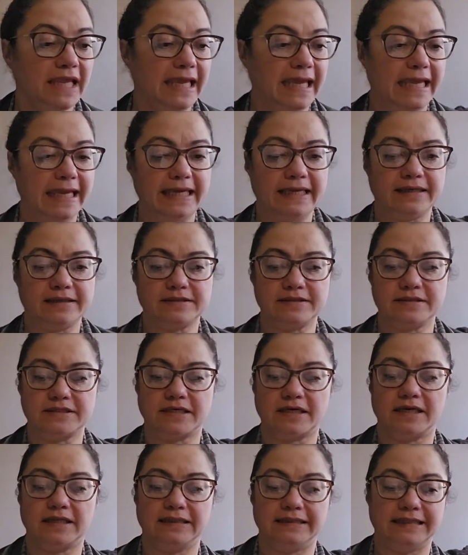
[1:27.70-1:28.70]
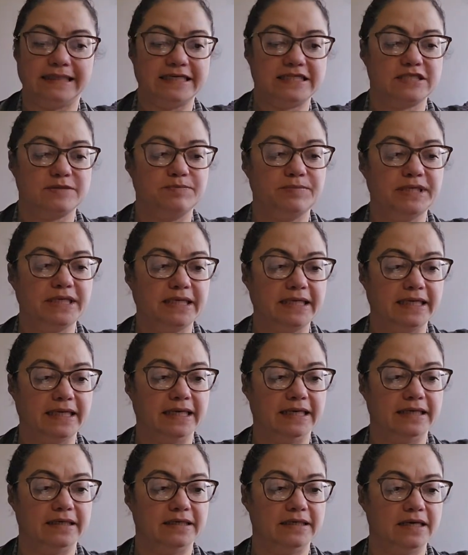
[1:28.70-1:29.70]
And let's
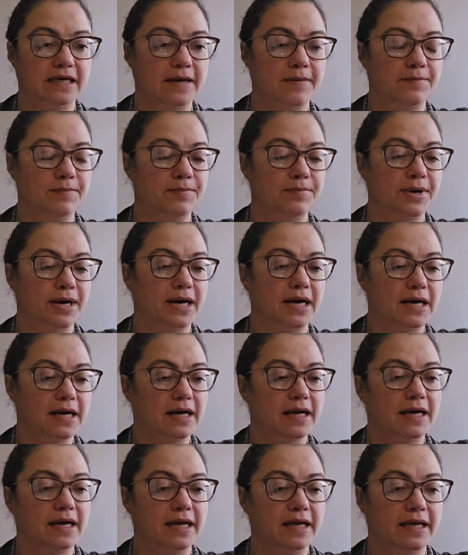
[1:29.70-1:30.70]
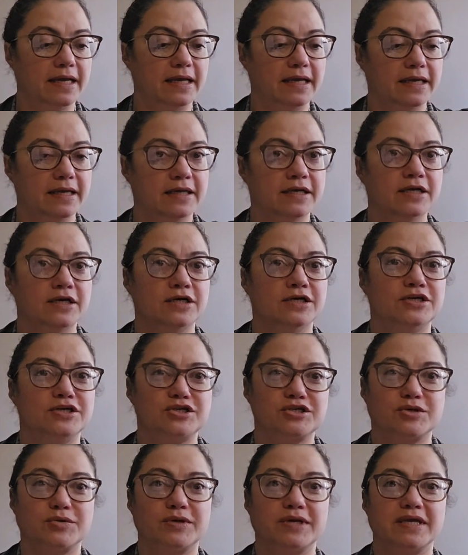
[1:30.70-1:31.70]
begin by
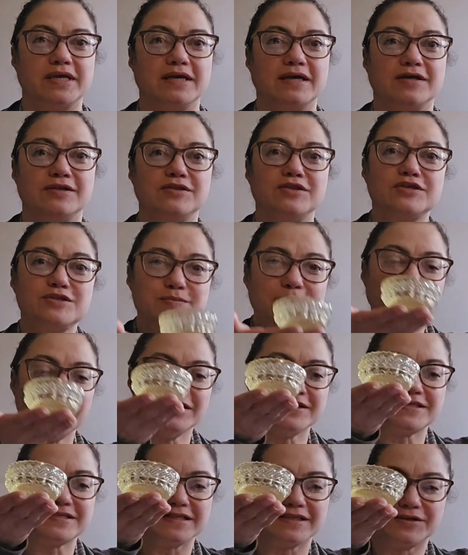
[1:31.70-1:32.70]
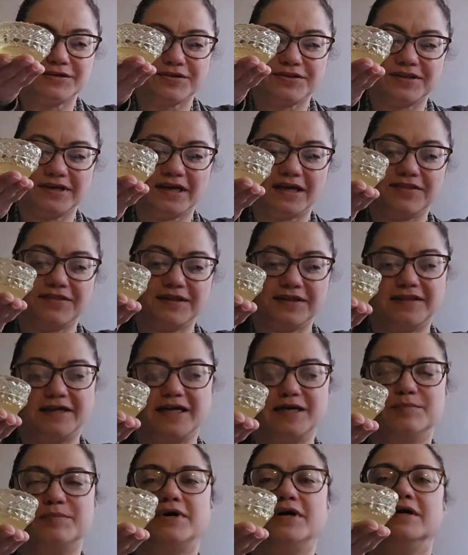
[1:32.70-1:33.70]
showing the smallest little thing I think that
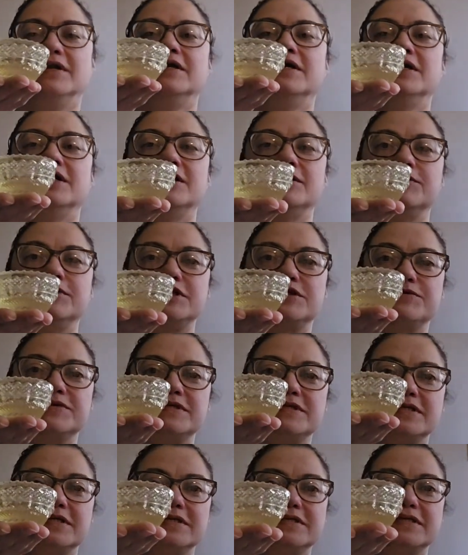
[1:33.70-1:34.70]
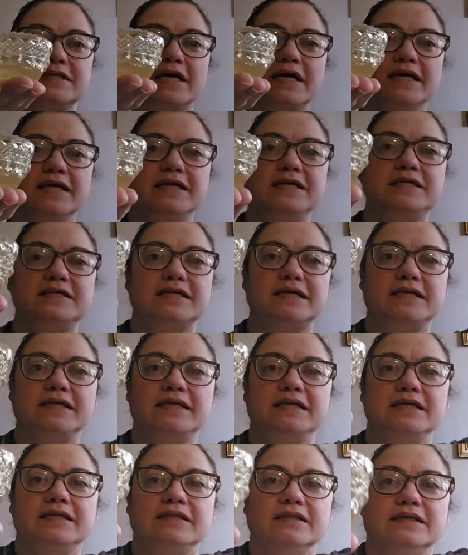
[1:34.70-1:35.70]
I bought, which was this tiny,
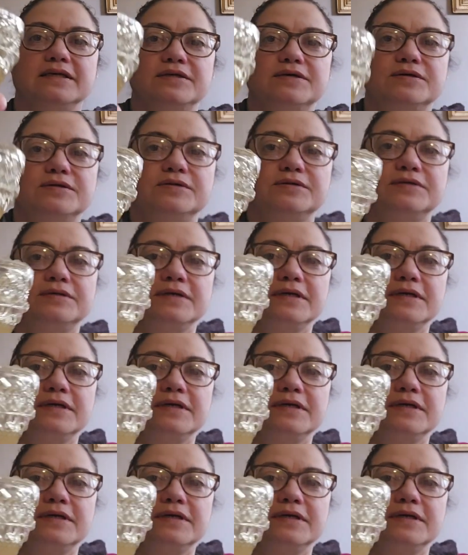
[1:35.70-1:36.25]
tiny little